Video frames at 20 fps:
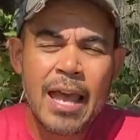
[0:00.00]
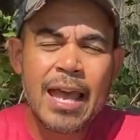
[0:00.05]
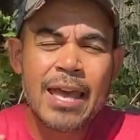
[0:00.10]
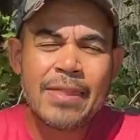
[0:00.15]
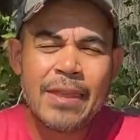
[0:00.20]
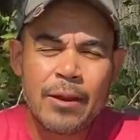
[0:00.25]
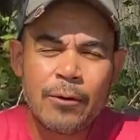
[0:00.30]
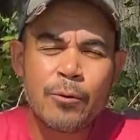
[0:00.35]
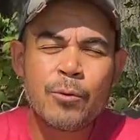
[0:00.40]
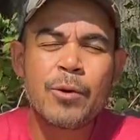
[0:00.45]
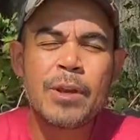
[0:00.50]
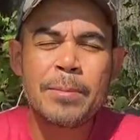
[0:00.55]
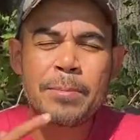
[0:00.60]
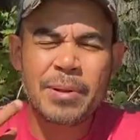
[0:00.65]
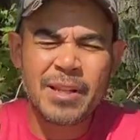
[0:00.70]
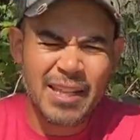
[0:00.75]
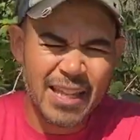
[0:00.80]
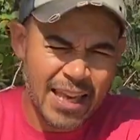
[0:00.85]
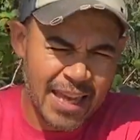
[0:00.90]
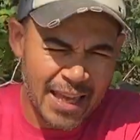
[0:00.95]
and then
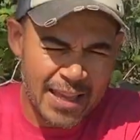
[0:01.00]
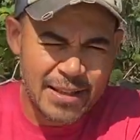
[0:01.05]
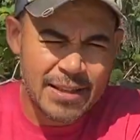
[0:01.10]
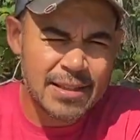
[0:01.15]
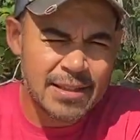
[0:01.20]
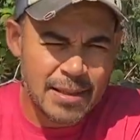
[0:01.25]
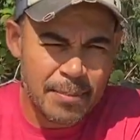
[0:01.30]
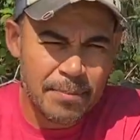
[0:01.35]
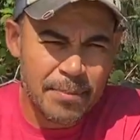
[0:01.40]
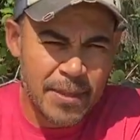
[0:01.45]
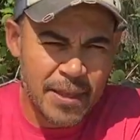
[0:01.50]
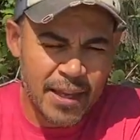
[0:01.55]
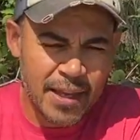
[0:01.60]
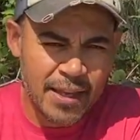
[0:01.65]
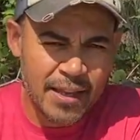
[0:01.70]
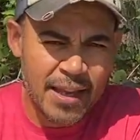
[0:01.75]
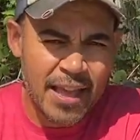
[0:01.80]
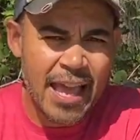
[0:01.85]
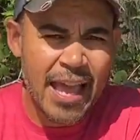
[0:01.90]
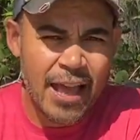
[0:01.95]
replant
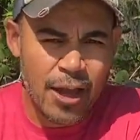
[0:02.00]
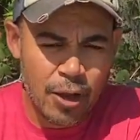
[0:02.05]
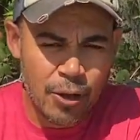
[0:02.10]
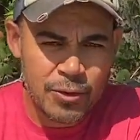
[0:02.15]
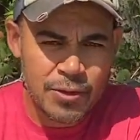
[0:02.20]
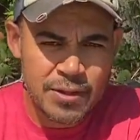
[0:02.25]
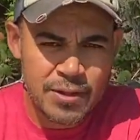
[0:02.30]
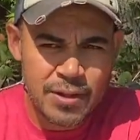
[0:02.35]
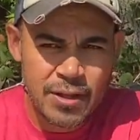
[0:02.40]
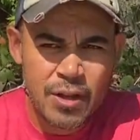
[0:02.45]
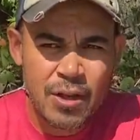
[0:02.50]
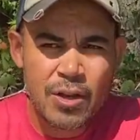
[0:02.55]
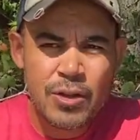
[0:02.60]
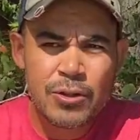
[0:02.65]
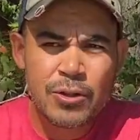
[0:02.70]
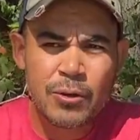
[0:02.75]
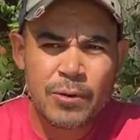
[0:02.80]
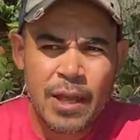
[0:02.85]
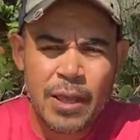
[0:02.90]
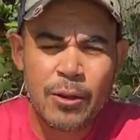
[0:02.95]
something else
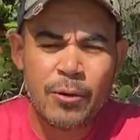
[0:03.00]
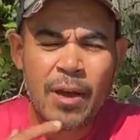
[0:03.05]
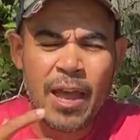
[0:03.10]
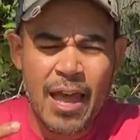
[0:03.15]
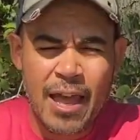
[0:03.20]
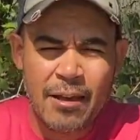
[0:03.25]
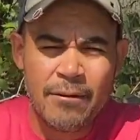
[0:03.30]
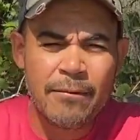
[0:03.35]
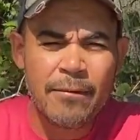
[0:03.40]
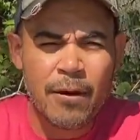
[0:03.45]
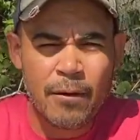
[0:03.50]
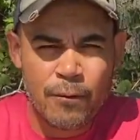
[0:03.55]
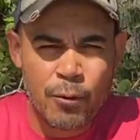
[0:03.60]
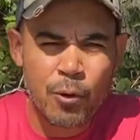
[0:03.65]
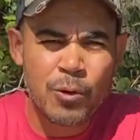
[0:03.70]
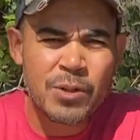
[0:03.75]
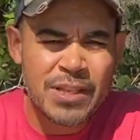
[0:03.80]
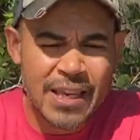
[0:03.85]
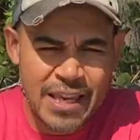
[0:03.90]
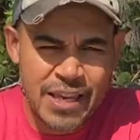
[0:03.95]
so that you have a
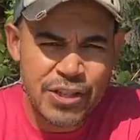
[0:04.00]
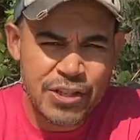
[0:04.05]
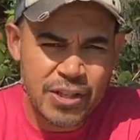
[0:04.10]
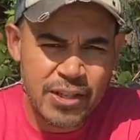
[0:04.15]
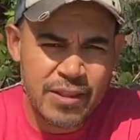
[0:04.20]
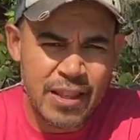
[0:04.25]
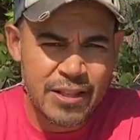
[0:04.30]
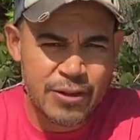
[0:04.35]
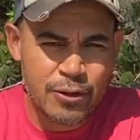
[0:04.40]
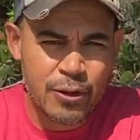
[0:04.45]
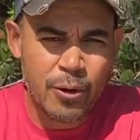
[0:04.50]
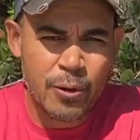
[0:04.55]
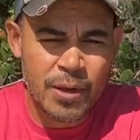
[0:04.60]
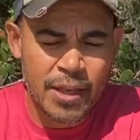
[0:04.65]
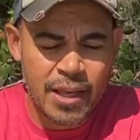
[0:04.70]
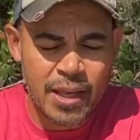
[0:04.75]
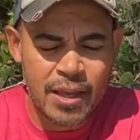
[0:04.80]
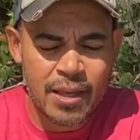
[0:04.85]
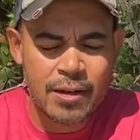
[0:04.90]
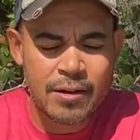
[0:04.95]
rotation that's going
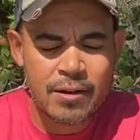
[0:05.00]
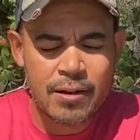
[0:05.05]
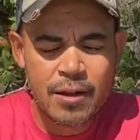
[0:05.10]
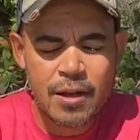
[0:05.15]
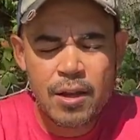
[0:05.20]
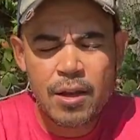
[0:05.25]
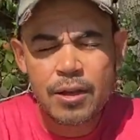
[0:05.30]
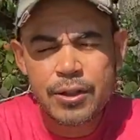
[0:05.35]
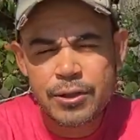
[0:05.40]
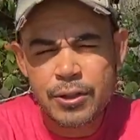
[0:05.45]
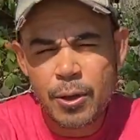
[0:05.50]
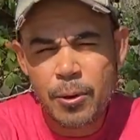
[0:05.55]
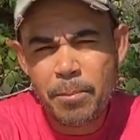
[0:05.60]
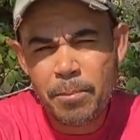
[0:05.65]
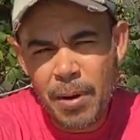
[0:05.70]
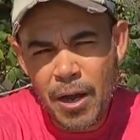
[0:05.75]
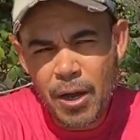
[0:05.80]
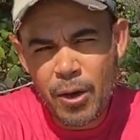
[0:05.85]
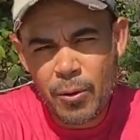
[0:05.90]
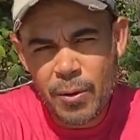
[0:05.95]
in. So
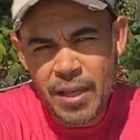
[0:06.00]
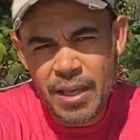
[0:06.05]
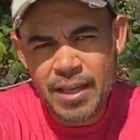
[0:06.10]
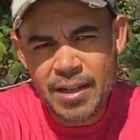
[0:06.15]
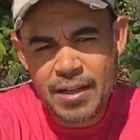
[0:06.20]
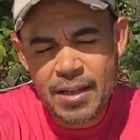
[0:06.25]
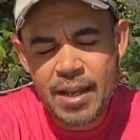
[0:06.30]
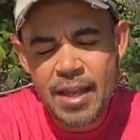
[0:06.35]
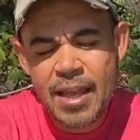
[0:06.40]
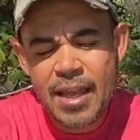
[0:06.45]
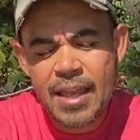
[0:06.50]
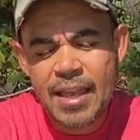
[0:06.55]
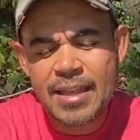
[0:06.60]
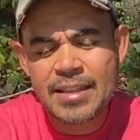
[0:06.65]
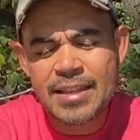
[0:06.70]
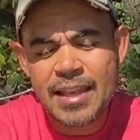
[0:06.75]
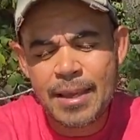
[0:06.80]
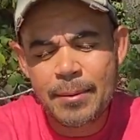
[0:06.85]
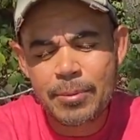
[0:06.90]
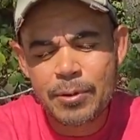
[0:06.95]
buckwheat is
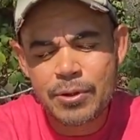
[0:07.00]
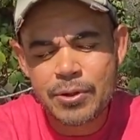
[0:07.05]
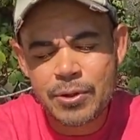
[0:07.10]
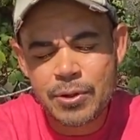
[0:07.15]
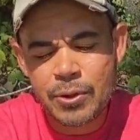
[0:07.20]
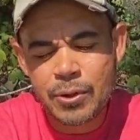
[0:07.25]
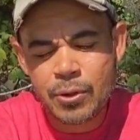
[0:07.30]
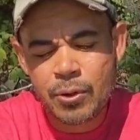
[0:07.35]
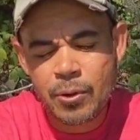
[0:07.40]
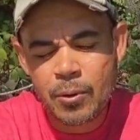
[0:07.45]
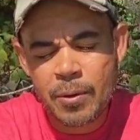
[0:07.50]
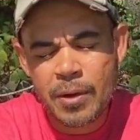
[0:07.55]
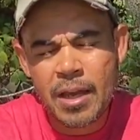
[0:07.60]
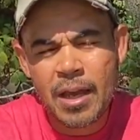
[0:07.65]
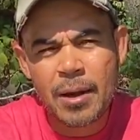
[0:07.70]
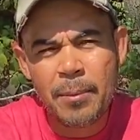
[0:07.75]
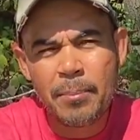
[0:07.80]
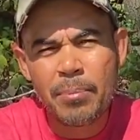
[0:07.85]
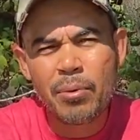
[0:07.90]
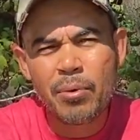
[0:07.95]
able to
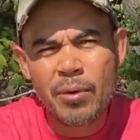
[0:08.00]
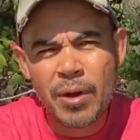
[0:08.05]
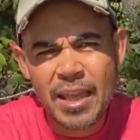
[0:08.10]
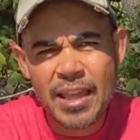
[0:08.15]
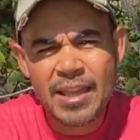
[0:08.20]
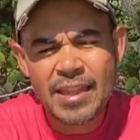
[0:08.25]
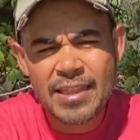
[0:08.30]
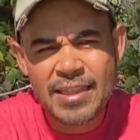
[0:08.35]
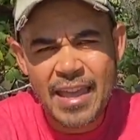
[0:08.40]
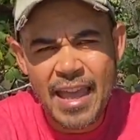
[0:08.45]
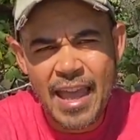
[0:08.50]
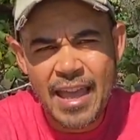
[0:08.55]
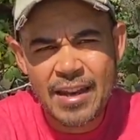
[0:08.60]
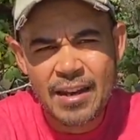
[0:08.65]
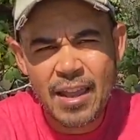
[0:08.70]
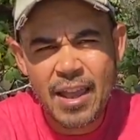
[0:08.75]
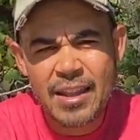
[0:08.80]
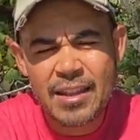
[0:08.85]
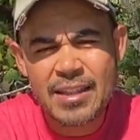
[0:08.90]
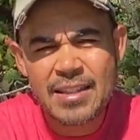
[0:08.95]
kind of break that
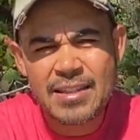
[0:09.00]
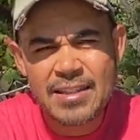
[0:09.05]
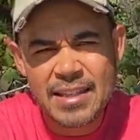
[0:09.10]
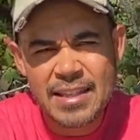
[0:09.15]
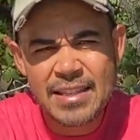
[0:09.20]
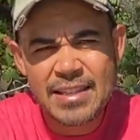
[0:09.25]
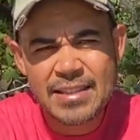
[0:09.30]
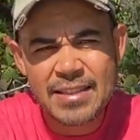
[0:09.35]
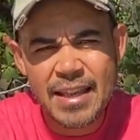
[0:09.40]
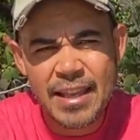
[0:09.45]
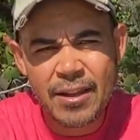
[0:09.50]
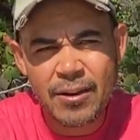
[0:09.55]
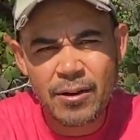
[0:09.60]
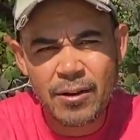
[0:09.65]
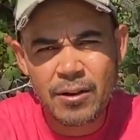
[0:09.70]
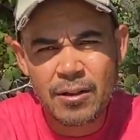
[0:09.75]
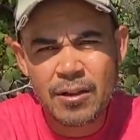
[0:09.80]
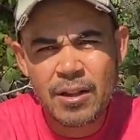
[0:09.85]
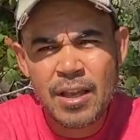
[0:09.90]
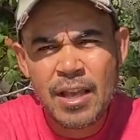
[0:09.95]
disease
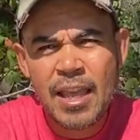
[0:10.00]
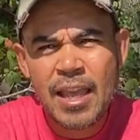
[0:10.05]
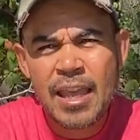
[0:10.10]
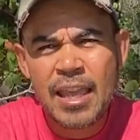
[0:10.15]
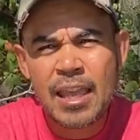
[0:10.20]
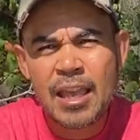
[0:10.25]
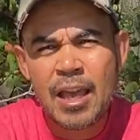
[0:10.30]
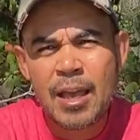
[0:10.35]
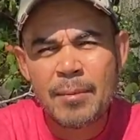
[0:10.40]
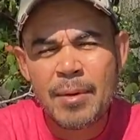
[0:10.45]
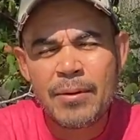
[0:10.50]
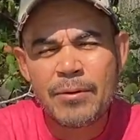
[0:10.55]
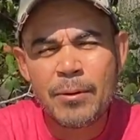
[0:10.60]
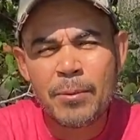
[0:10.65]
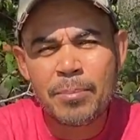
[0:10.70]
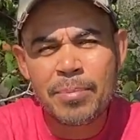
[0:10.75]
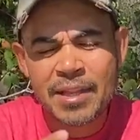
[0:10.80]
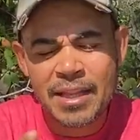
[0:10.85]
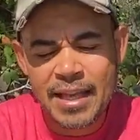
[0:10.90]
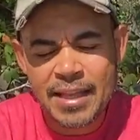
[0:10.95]
cycle if you
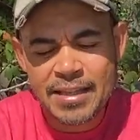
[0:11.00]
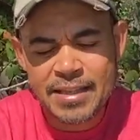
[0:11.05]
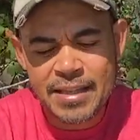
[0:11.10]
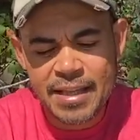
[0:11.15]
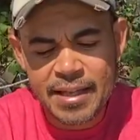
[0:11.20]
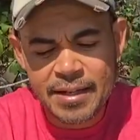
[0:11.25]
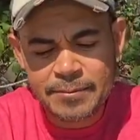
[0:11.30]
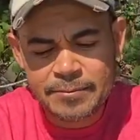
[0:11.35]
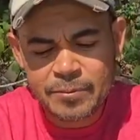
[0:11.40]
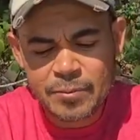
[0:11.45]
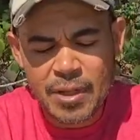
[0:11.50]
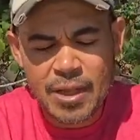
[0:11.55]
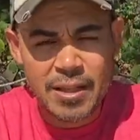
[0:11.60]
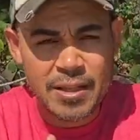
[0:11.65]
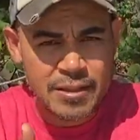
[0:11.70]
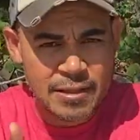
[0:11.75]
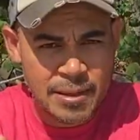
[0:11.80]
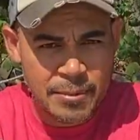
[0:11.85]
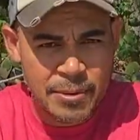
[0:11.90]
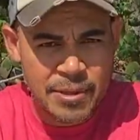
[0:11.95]
plant it in the
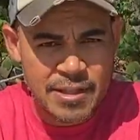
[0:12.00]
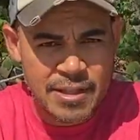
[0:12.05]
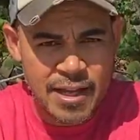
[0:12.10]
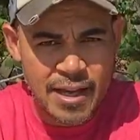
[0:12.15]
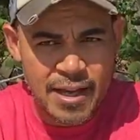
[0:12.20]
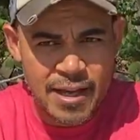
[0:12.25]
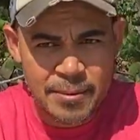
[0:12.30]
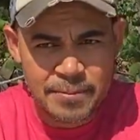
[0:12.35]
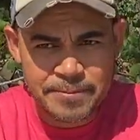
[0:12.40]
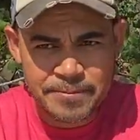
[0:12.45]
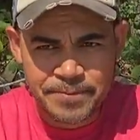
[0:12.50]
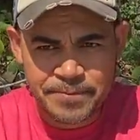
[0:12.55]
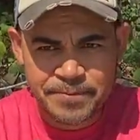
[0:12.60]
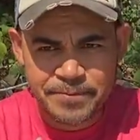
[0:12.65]
summertime,